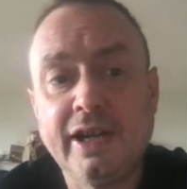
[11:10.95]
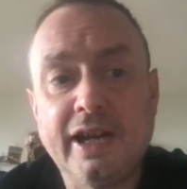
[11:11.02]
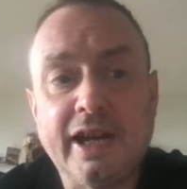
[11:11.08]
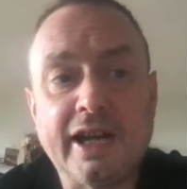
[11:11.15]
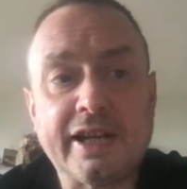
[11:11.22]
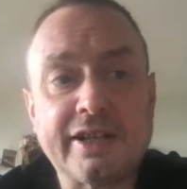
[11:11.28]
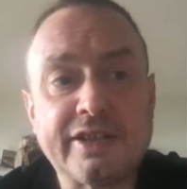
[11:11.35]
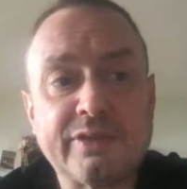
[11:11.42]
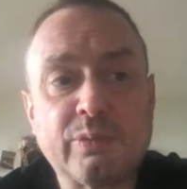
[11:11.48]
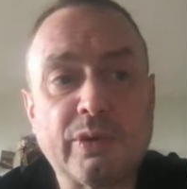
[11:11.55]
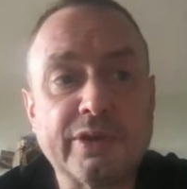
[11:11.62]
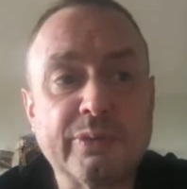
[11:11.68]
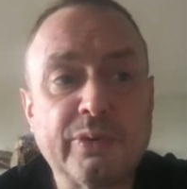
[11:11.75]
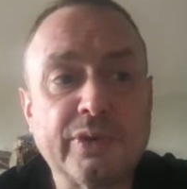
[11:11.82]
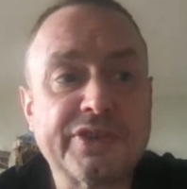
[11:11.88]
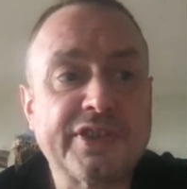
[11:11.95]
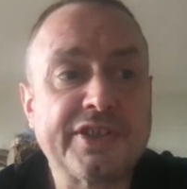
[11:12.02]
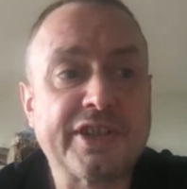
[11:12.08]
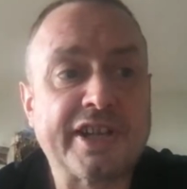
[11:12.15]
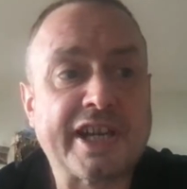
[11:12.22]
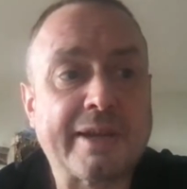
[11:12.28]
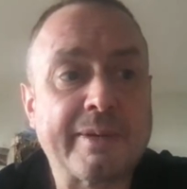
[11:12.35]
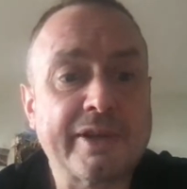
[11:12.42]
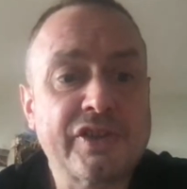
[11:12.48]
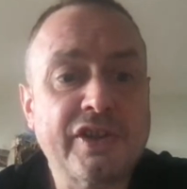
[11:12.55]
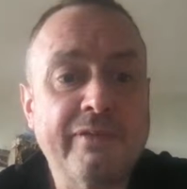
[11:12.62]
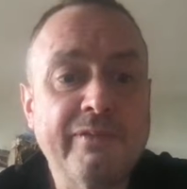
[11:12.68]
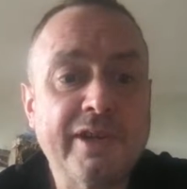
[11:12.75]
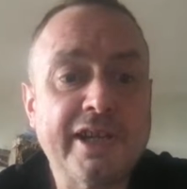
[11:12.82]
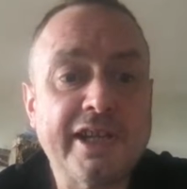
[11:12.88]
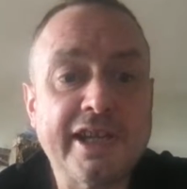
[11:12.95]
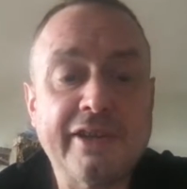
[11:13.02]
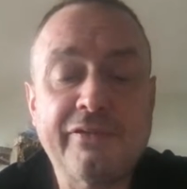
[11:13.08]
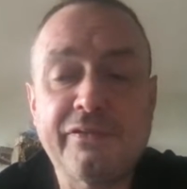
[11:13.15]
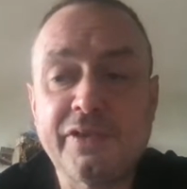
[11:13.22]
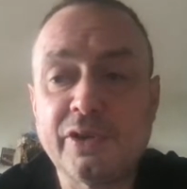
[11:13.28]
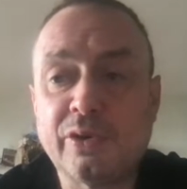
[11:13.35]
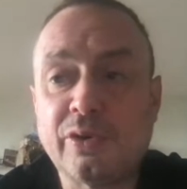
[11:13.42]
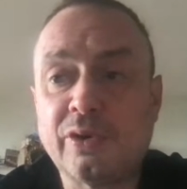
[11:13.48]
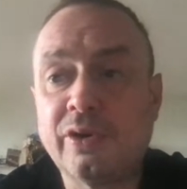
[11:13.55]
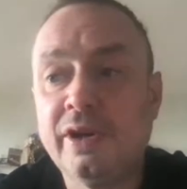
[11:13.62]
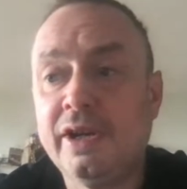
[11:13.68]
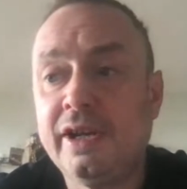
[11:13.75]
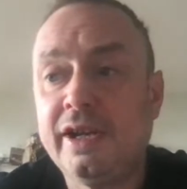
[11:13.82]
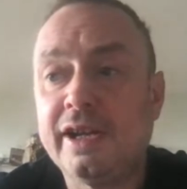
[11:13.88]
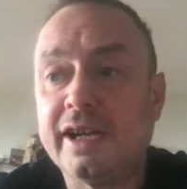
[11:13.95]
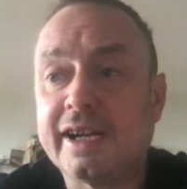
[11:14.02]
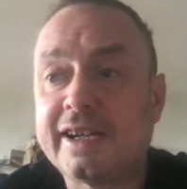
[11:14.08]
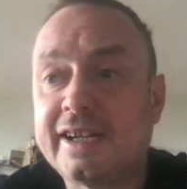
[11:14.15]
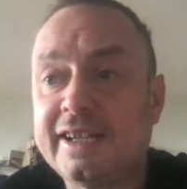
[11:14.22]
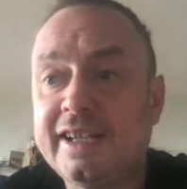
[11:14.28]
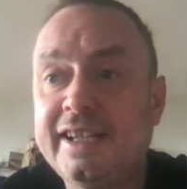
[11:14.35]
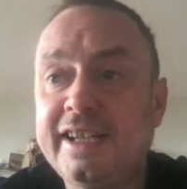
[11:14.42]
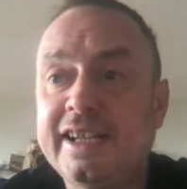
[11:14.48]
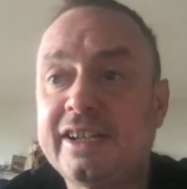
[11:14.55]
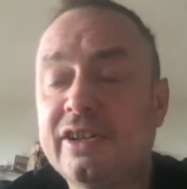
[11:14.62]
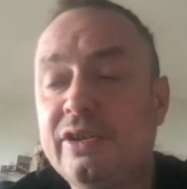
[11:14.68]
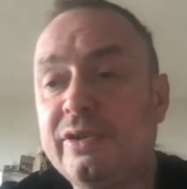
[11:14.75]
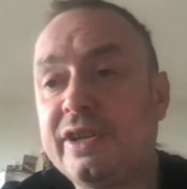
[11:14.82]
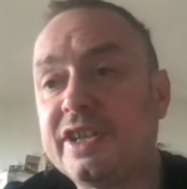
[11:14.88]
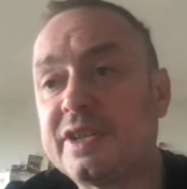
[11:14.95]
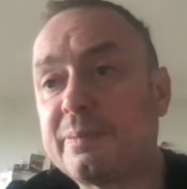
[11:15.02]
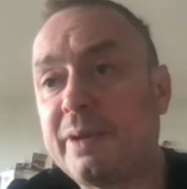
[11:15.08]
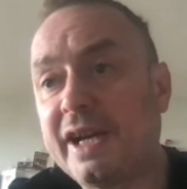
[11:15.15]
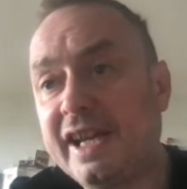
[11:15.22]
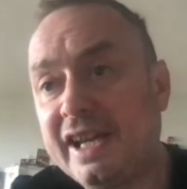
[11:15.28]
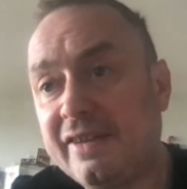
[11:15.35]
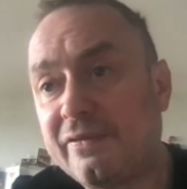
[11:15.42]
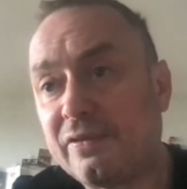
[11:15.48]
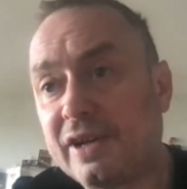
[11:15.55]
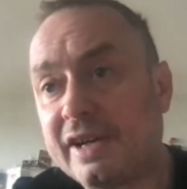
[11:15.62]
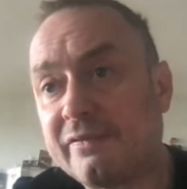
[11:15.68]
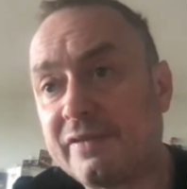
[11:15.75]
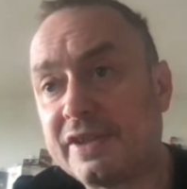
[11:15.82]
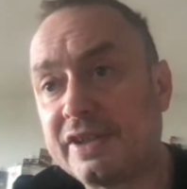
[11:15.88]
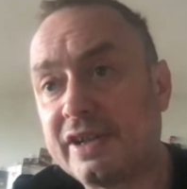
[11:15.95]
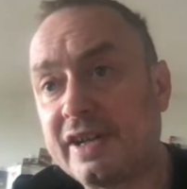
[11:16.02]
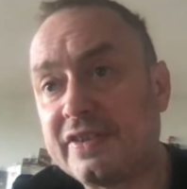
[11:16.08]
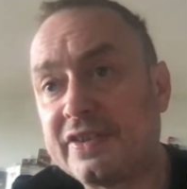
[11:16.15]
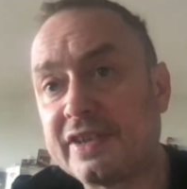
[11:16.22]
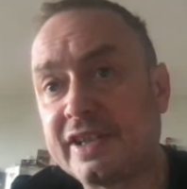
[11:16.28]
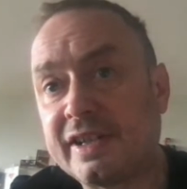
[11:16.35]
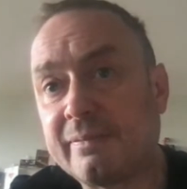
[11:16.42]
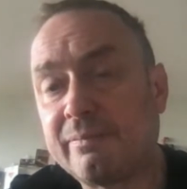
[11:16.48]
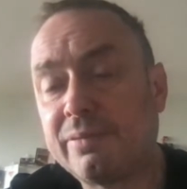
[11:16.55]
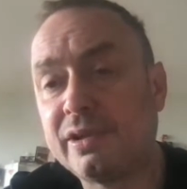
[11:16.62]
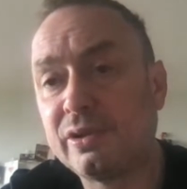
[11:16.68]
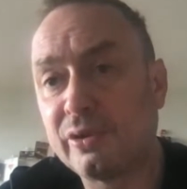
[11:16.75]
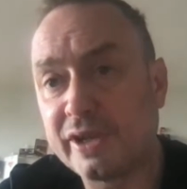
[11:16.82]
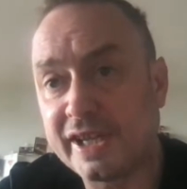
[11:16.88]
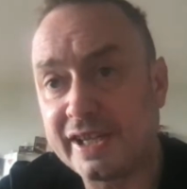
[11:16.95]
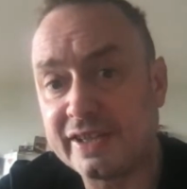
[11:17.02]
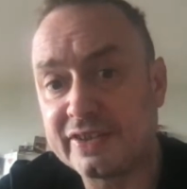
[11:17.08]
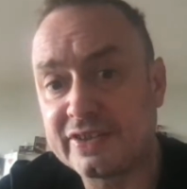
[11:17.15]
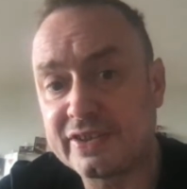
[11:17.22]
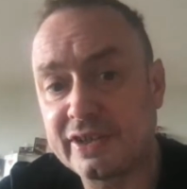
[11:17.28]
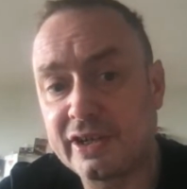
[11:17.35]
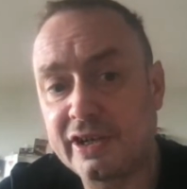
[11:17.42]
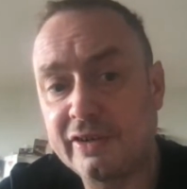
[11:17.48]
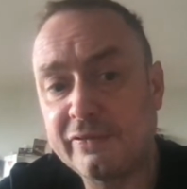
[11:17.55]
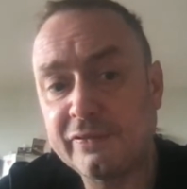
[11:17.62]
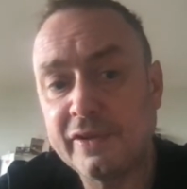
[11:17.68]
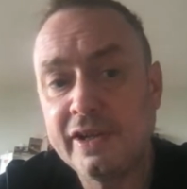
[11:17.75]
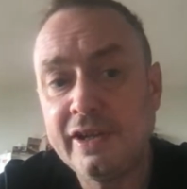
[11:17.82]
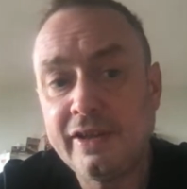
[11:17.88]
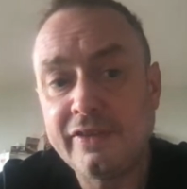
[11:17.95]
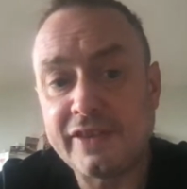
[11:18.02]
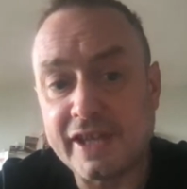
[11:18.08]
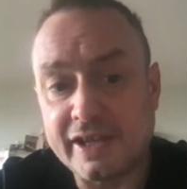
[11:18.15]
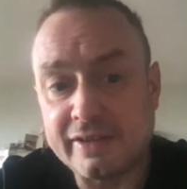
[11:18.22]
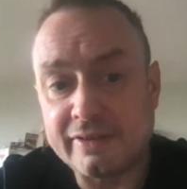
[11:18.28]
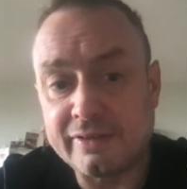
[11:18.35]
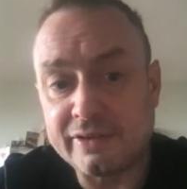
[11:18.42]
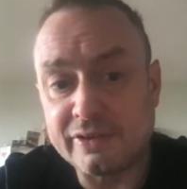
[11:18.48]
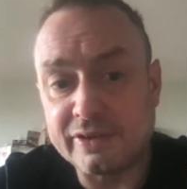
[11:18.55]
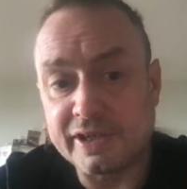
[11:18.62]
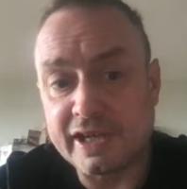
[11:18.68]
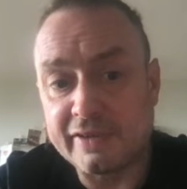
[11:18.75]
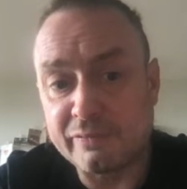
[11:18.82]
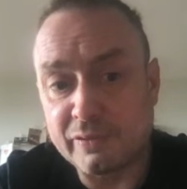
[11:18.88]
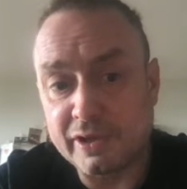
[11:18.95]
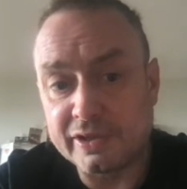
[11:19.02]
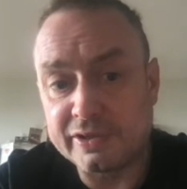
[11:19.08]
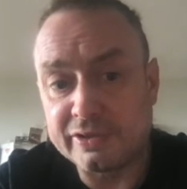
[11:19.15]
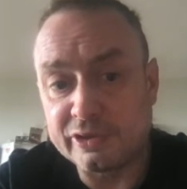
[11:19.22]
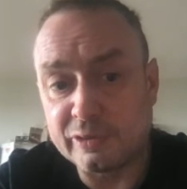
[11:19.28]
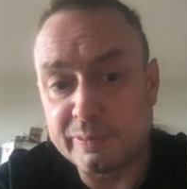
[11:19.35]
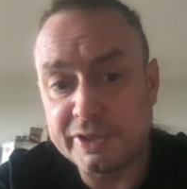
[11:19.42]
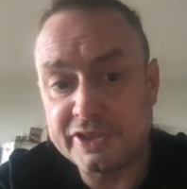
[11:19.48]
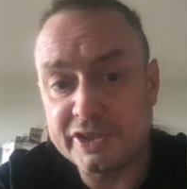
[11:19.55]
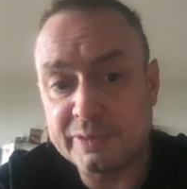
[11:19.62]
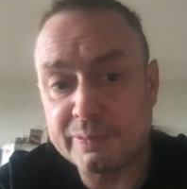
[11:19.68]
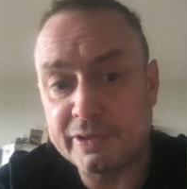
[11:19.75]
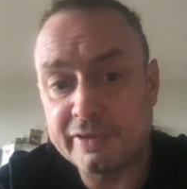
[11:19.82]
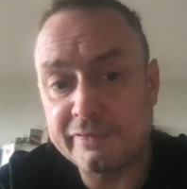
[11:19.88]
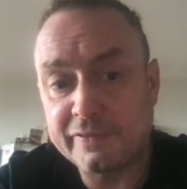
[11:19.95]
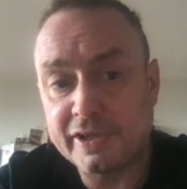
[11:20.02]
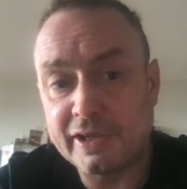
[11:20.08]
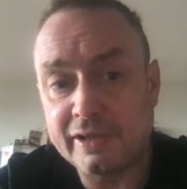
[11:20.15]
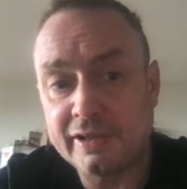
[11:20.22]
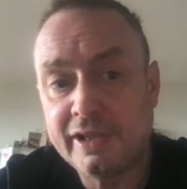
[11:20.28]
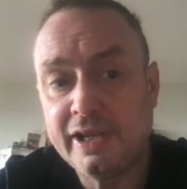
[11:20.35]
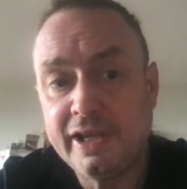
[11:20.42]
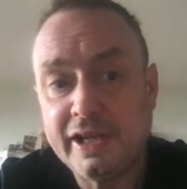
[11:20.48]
And what's the dynamic? Generally, if you're a clinic who is paying for advertising and employing staff, then you're going to have one Google Business Profile.